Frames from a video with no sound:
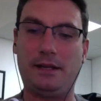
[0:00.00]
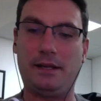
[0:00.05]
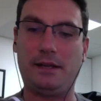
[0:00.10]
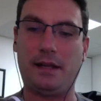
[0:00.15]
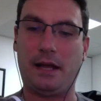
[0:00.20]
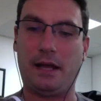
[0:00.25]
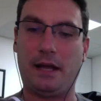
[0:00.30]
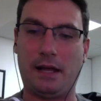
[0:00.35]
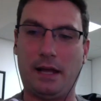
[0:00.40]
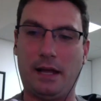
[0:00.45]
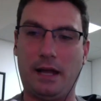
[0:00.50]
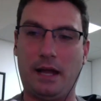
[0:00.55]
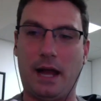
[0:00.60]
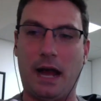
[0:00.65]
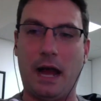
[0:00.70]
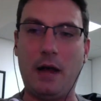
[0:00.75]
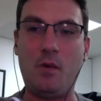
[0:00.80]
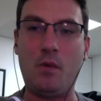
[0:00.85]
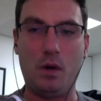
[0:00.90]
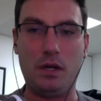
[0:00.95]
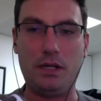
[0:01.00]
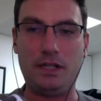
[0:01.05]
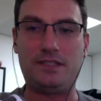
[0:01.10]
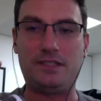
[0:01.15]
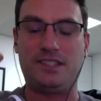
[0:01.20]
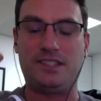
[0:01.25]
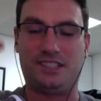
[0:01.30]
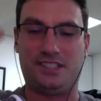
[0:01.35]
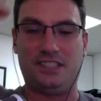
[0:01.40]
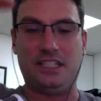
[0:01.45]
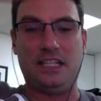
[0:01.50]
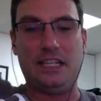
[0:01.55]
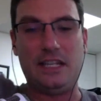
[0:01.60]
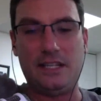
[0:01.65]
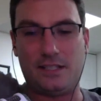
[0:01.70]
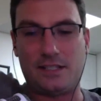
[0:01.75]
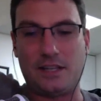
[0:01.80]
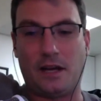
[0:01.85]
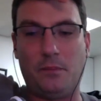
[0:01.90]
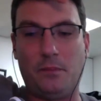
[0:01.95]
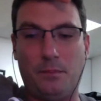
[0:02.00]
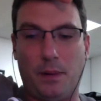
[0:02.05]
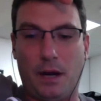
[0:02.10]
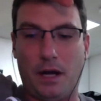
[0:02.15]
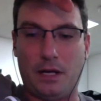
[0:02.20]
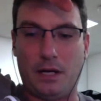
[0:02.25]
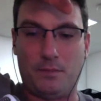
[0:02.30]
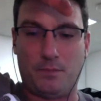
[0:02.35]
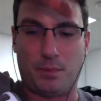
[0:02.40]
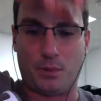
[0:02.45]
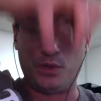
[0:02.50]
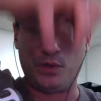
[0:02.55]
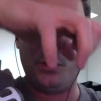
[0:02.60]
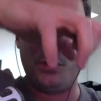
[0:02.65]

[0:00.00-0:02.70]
Like, I wanted to see somebody brew the